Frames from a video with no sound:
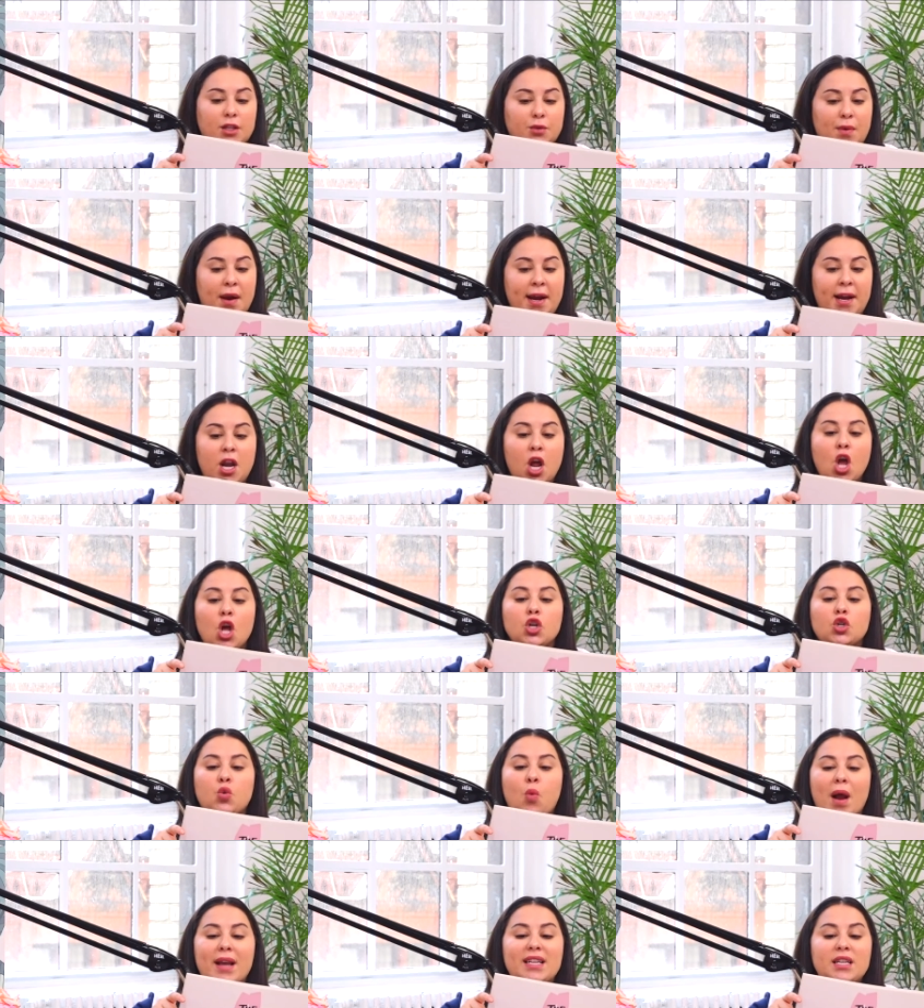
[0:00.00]
right,
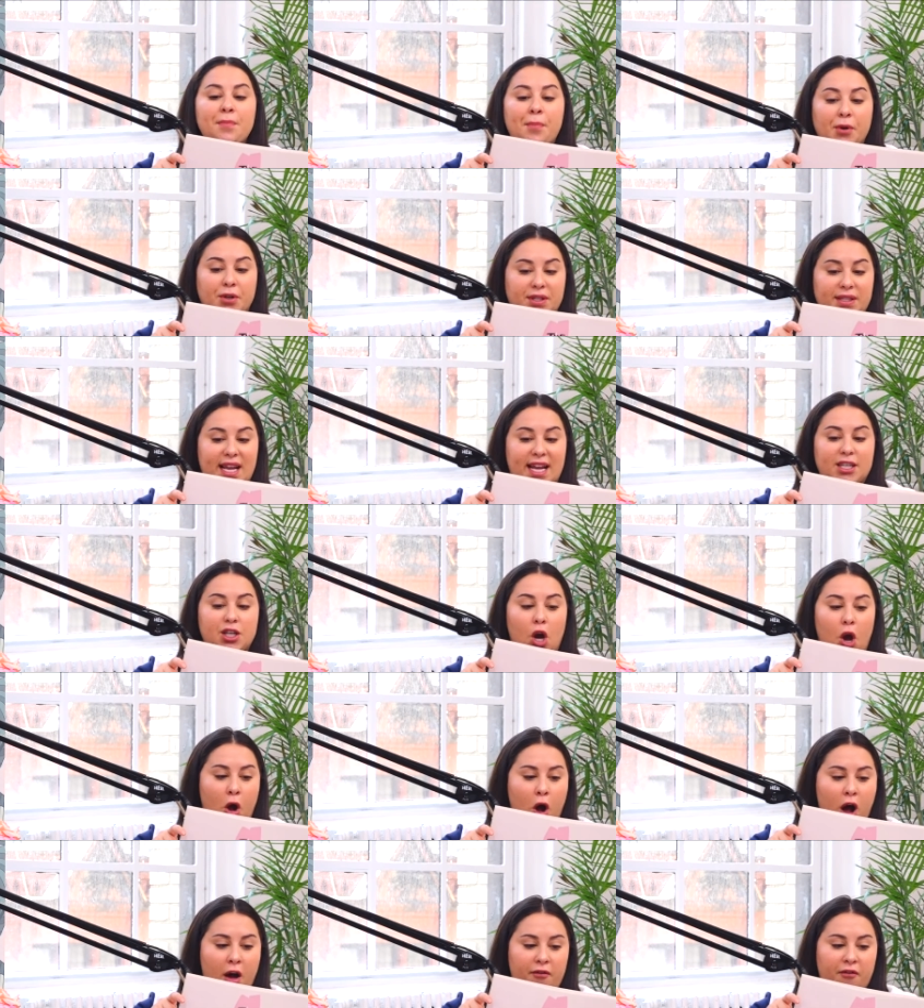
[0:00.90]
20%
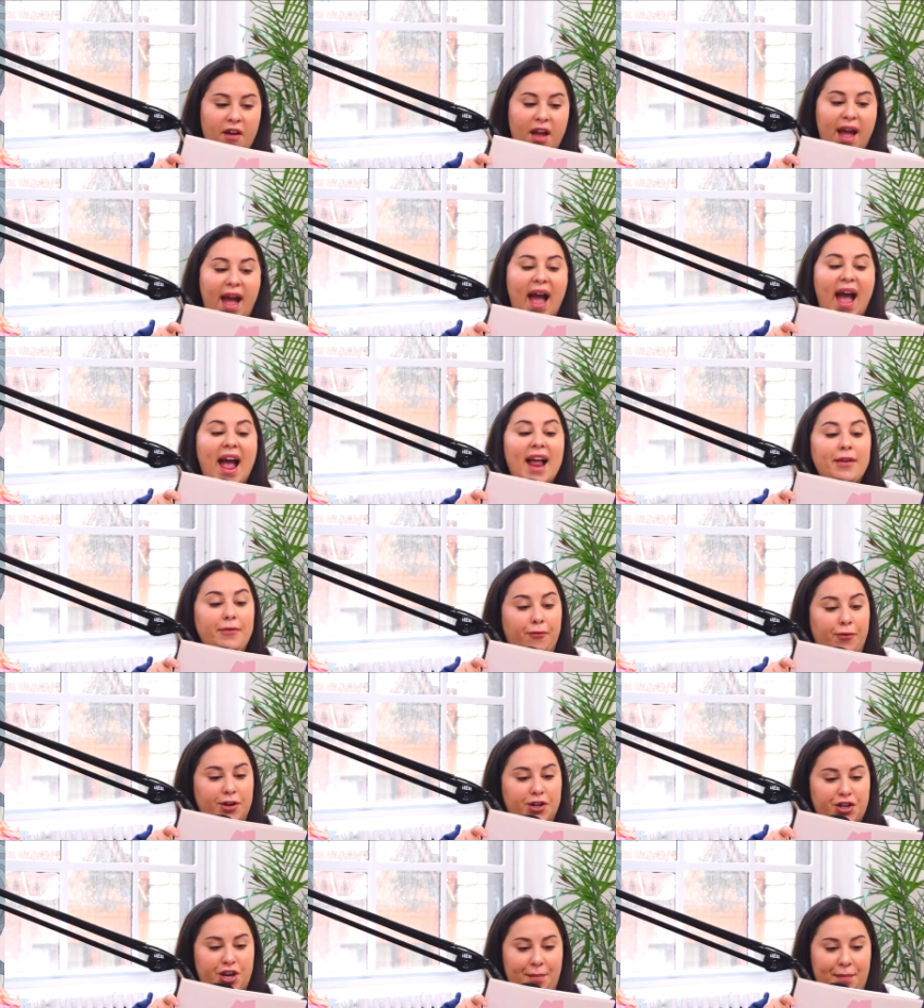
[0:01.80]
off and
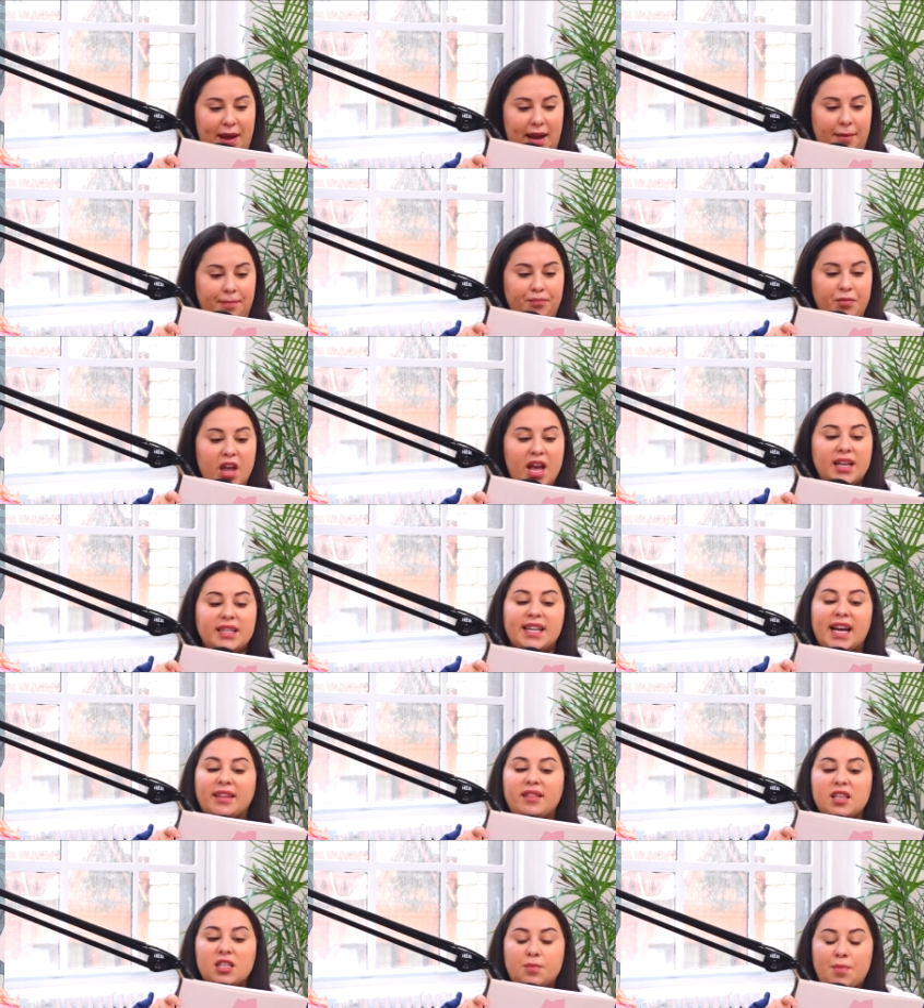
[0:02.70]
free shipping. To
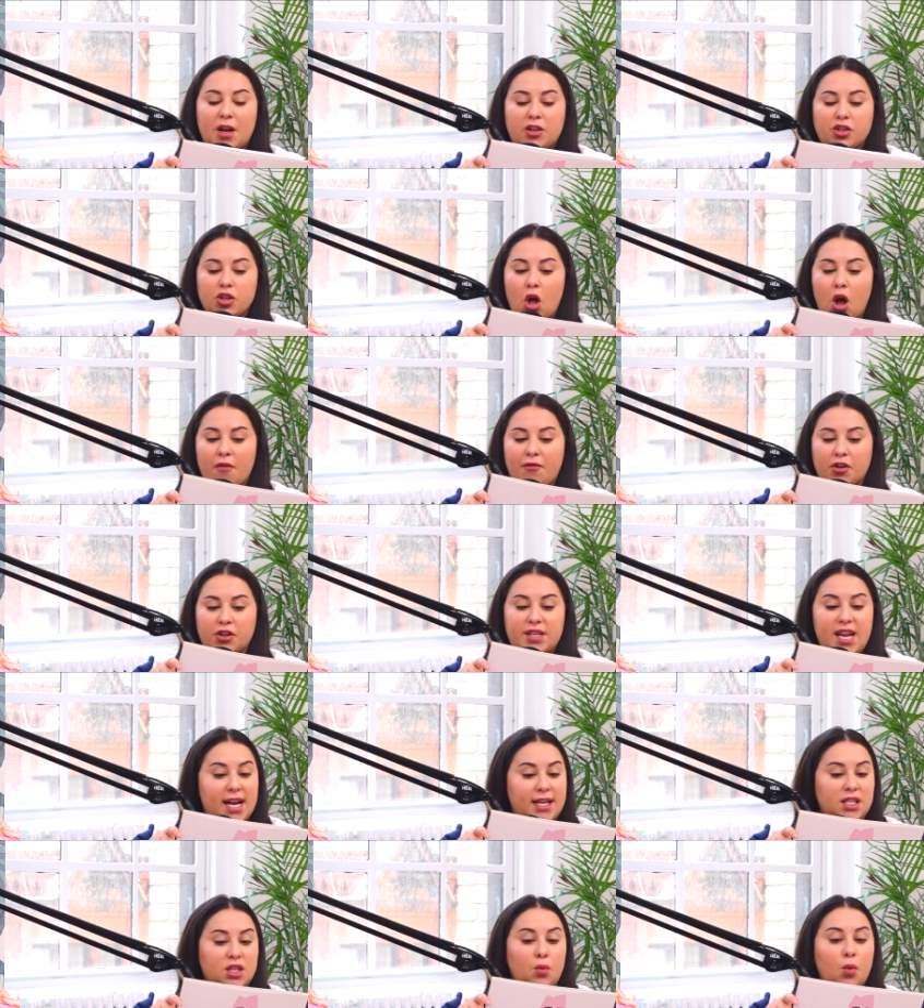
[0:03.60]
get this special offer,
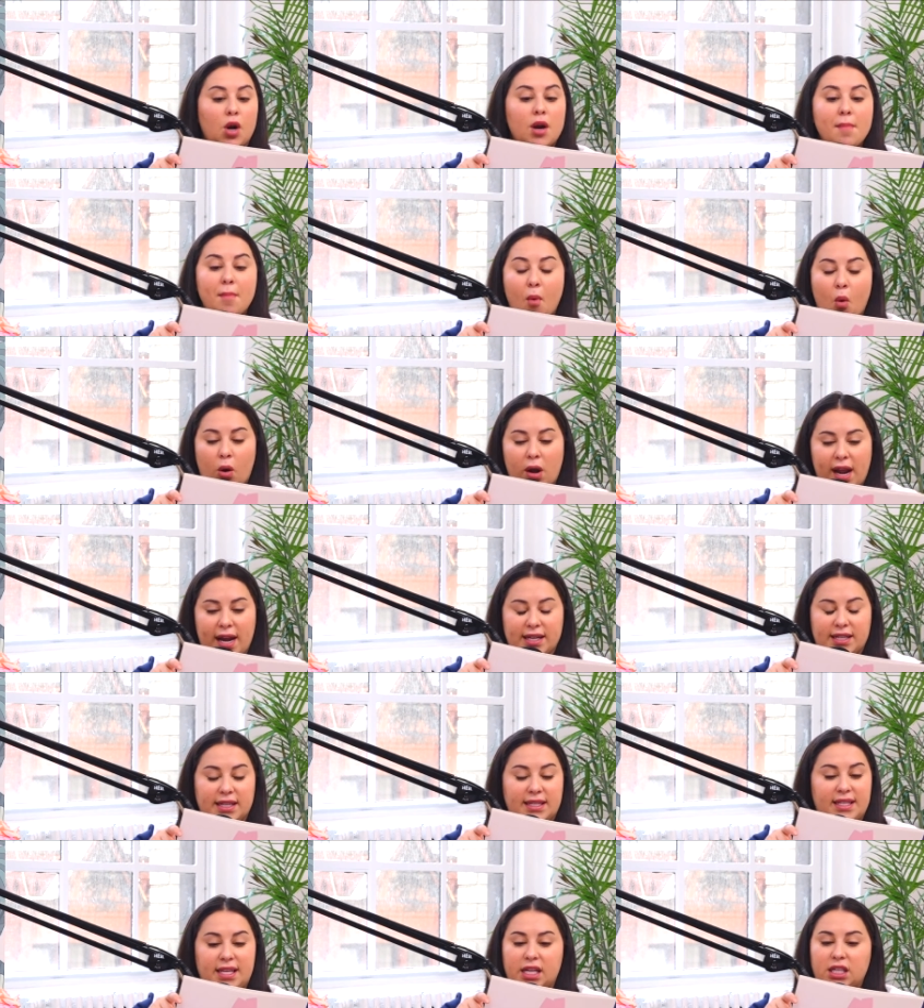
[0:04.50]
text the word morning
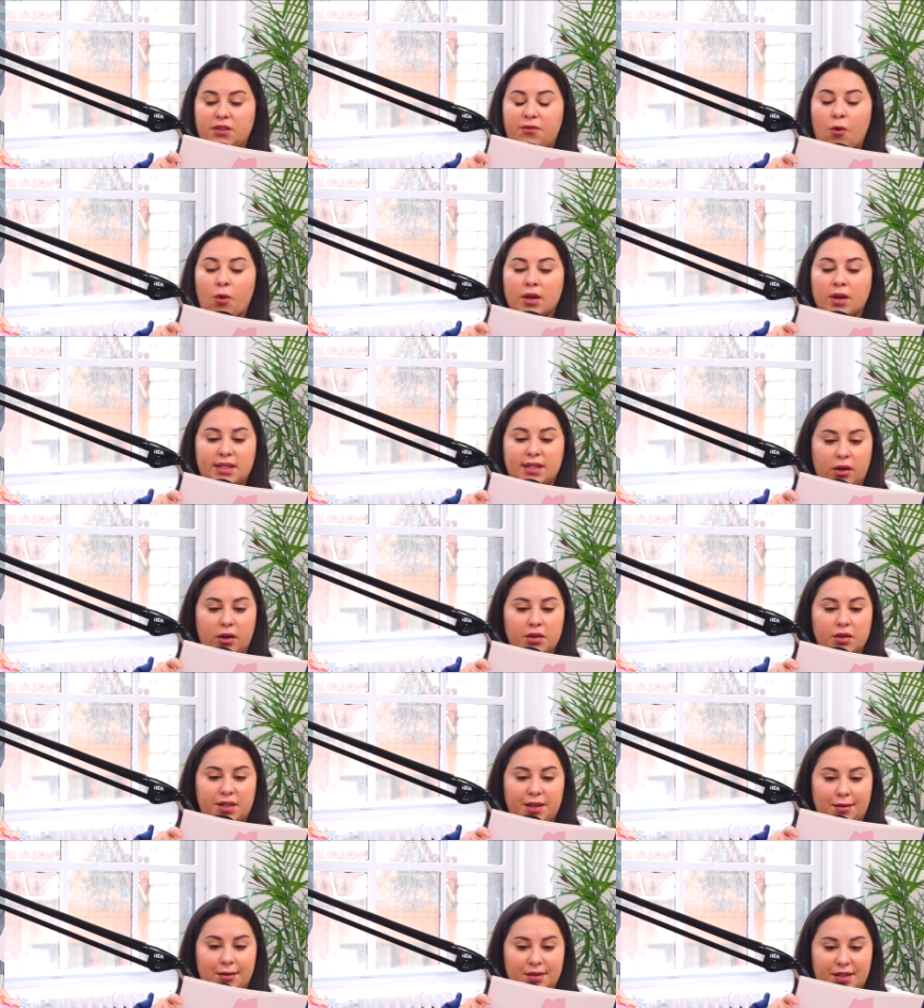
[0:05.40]
to
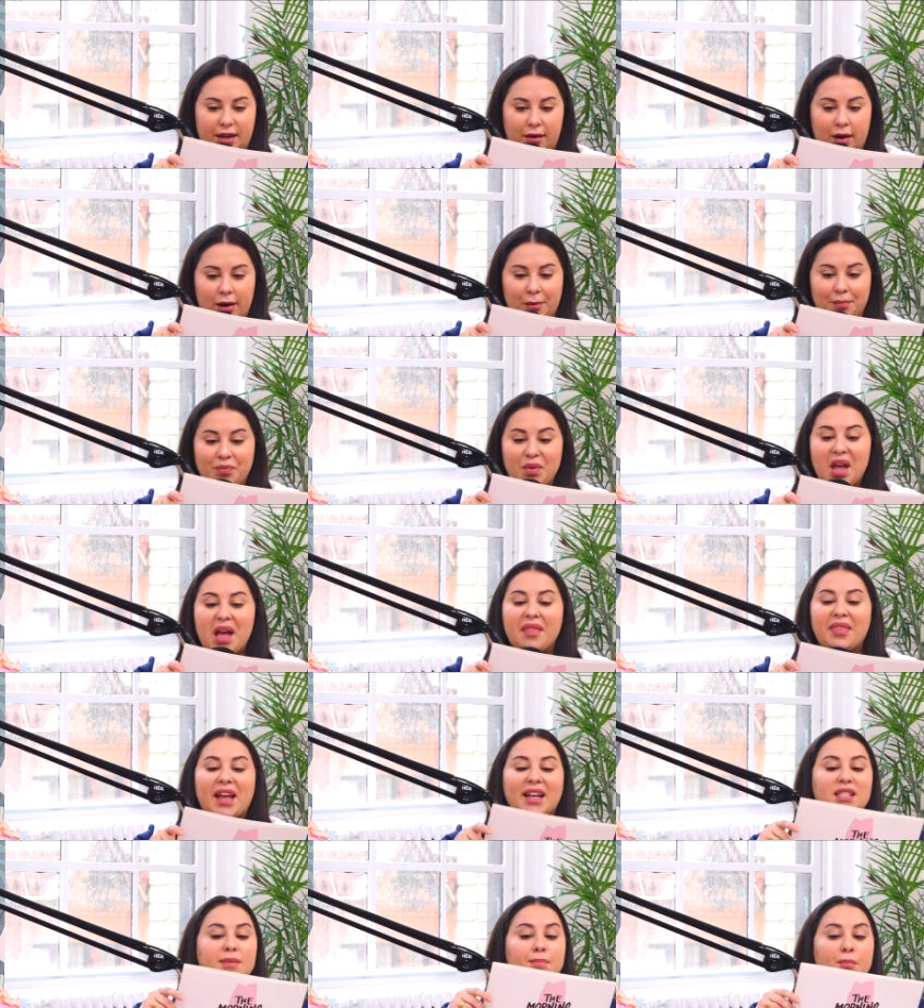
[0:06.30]
64000.
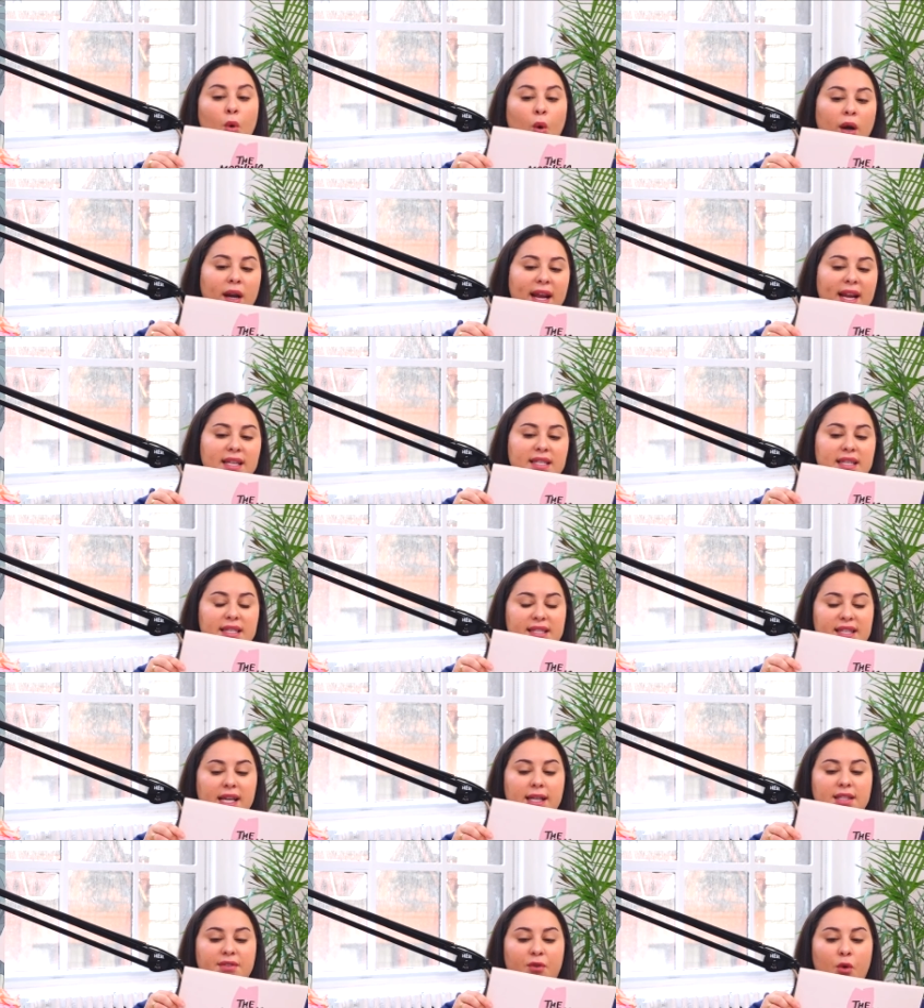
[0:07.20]
That's morning to
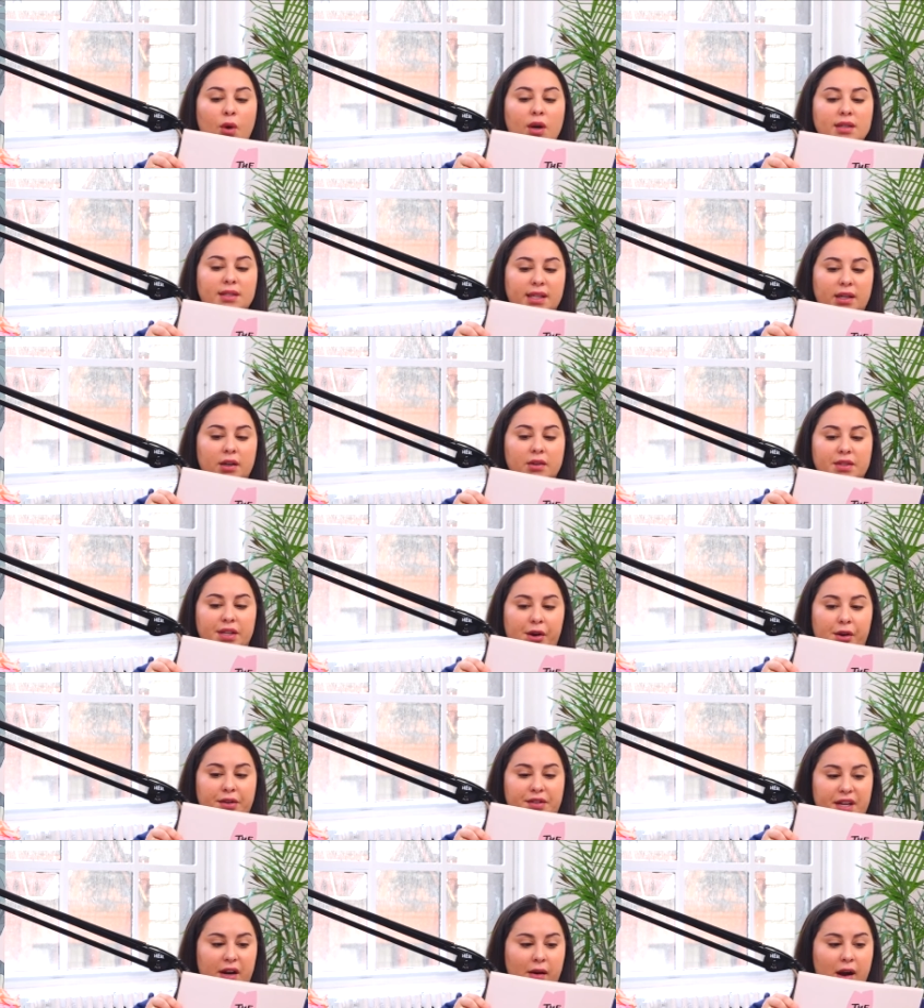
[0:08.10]

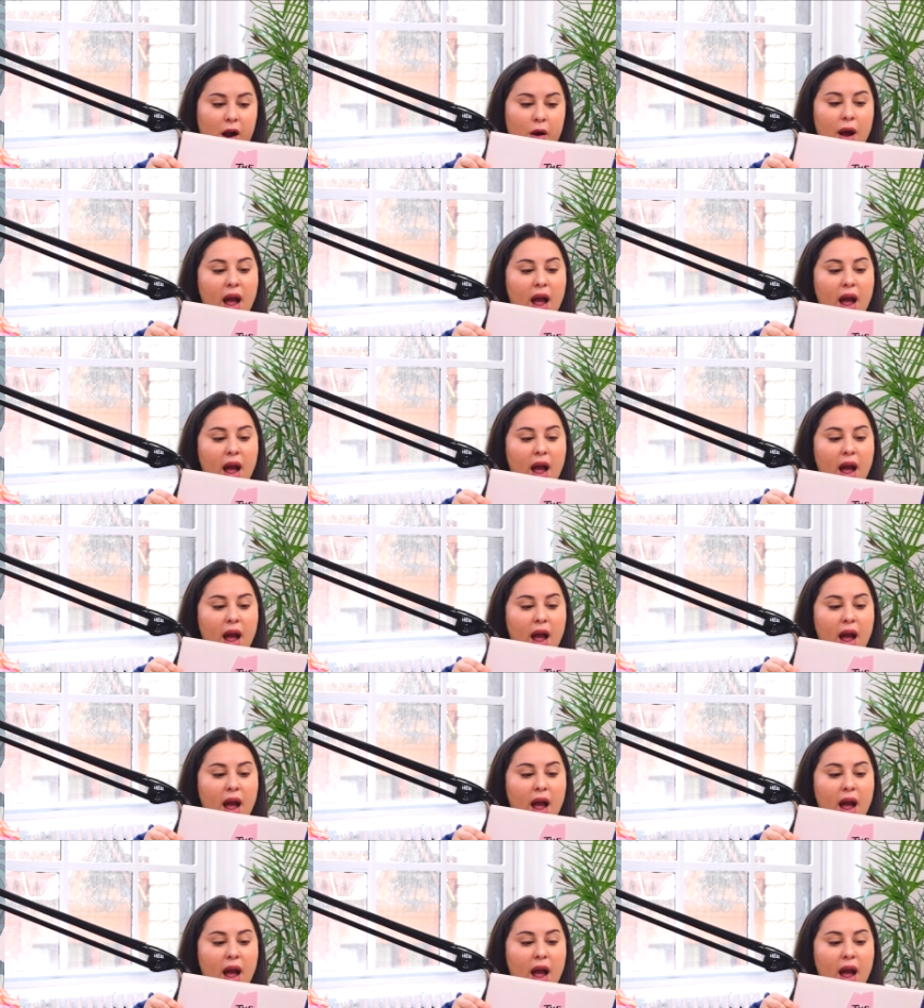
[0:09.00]
64000.